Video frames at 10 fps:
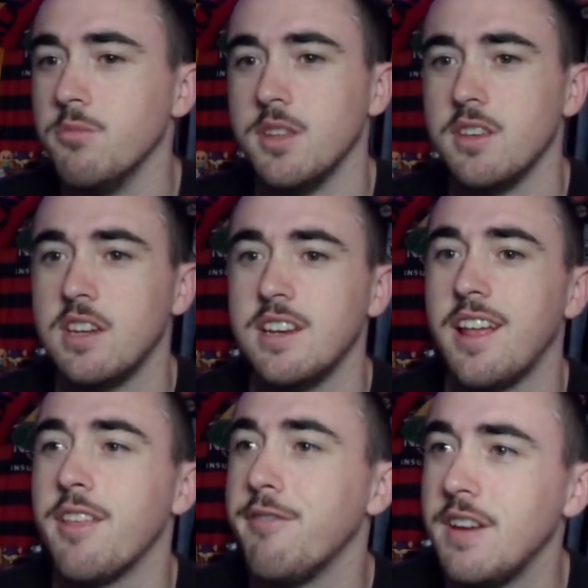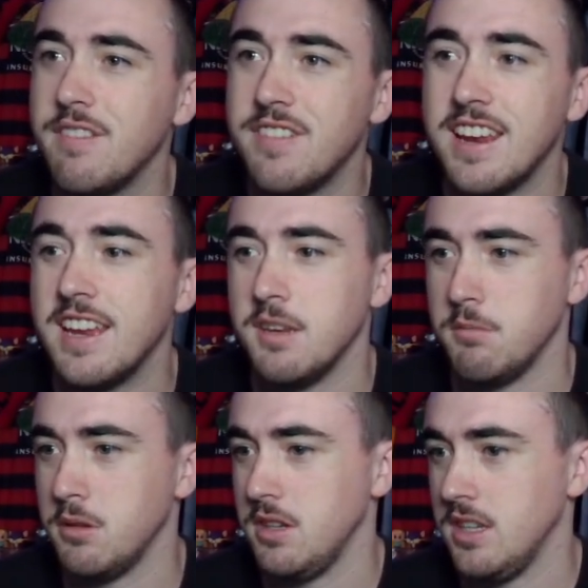million, another 15
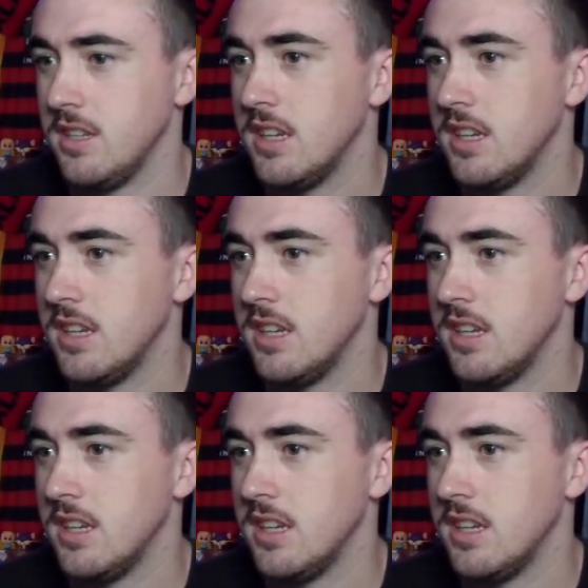million.